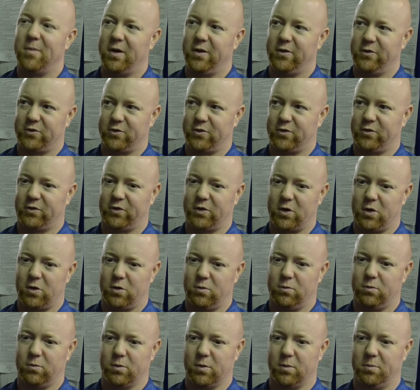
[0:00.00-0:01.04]
months or
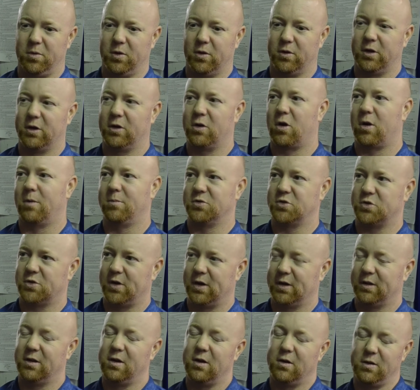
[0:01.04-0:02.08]
so, or building arm
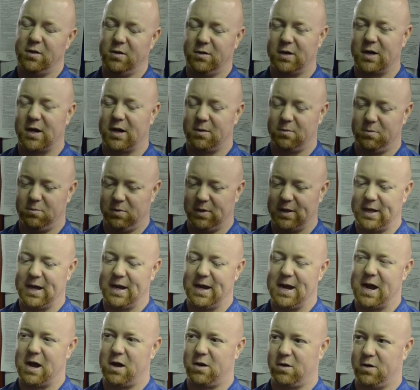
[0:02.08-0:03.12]
strength, you know, you kind of lay
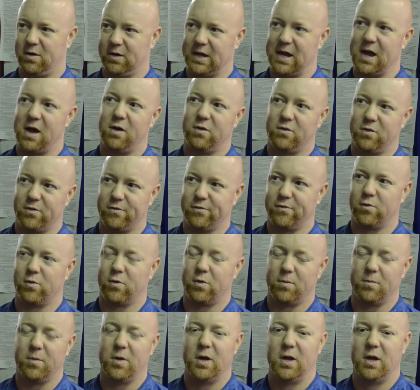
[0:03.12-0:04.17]
it out on a calendar
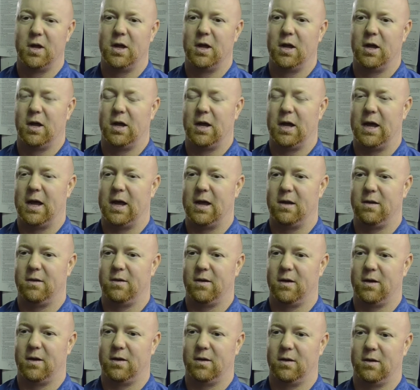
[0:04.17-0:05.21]
form. Mm-hmm. And
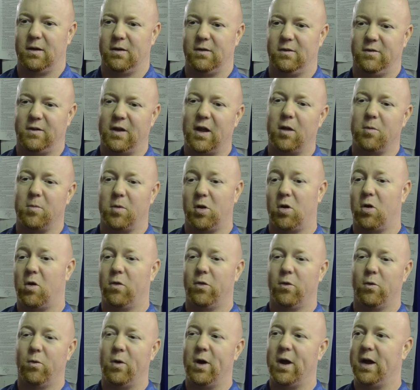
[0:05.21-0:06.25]
you tell them
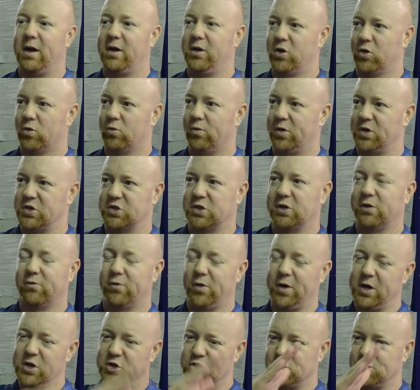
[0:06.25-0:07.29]
along the way, your risk of
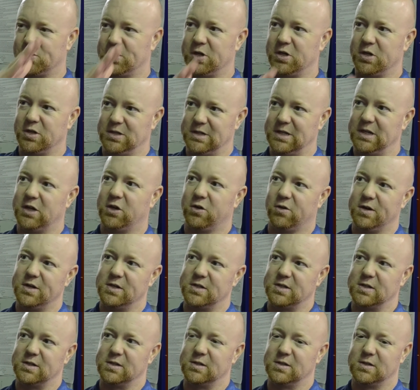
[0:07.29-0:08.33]
re-injury
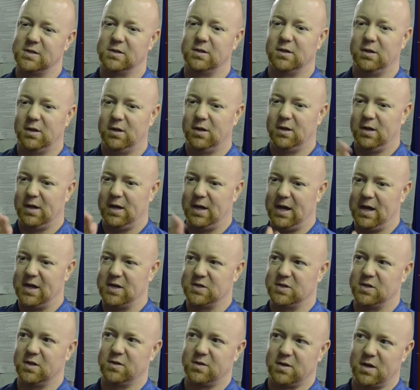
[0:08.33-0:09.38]
decreases
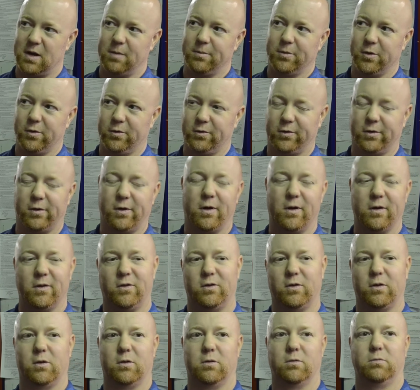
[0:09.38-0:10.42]
as the time goes on.
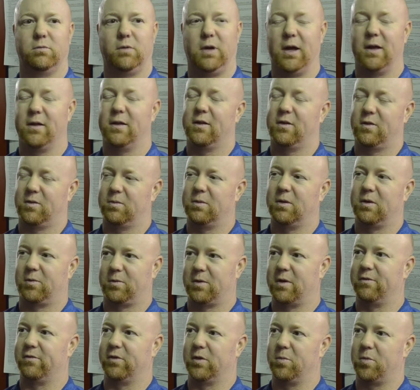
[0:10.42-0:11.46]
So, yeah, that's
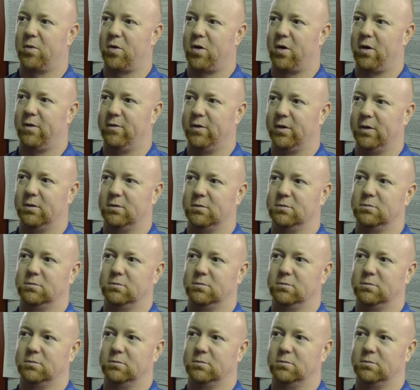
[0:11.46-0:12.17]
definitely part of it.